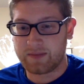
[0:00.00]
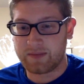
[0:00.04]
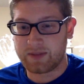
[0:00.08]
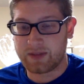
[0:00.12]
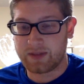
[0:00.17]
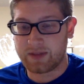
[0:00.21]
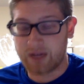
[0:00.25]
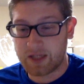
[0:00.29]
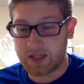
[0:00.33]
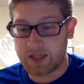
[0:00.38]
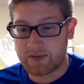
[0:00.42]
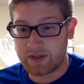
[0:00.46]

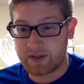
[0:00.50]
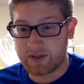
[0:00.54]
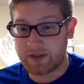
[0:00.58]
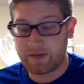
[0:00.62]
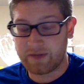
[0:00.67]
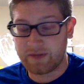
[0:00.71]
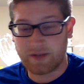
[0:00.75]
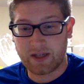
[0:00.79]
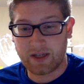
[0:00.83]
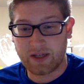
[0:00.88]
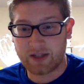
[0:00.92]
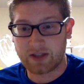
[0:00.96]
Chase
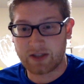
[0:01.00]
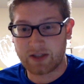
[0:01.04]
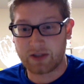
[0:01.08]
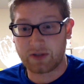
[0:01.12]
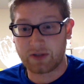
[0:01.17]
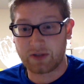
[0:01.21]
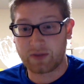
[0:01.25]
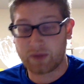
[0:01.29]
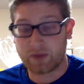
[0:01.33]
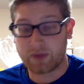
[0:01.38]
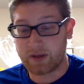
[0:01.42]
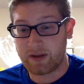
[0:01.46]
Vinovich
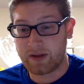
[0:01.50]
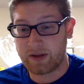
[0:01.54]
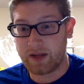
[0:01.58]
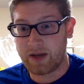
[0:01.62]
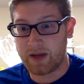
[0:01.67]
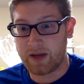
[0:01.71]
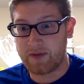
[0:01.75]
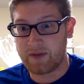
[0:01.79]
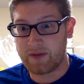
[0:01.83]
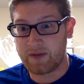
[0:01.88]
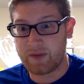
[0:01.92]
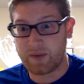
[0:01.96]
is one of the
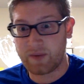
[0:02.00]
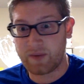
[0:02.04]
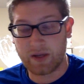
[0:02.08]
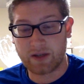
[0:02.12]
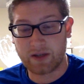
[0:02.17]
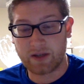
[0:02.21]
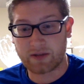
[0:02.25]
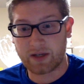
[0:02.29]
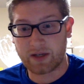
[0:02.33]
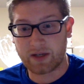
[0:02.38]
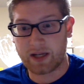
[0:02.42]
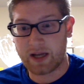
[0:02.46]

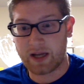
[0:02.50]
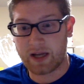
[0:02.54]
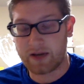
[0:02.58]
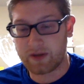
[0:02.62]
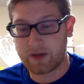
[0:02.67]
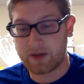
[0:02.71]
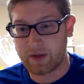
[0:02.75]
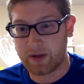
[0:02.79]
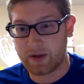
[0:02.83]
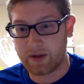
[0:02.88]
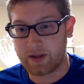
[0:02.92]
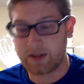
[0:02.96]
MVPs right now
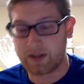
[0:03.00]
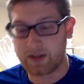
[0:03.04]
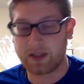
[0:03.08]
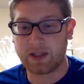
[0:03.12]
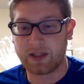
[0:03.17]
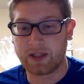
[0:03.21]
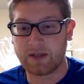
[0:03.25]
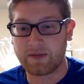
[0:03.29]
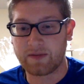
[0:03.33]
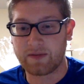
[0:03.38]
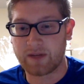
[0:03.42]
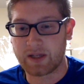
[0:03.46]
in the
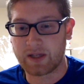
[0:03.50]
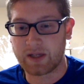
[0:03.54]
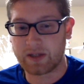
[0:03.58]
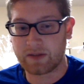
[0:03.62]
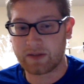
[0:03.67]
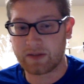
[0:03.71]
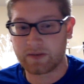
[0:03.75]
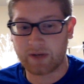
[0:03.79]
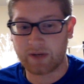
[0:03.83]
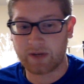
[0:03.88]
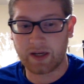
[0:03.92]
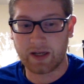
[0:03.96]

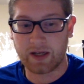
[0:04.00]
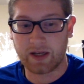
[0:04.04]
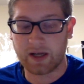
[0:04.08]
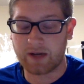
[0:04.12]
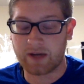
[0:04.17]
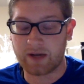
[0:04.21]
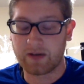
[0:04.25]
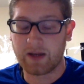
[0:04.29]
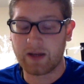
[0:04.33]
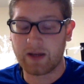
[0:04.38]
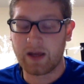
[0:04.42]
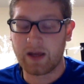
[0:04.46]
defensive right now.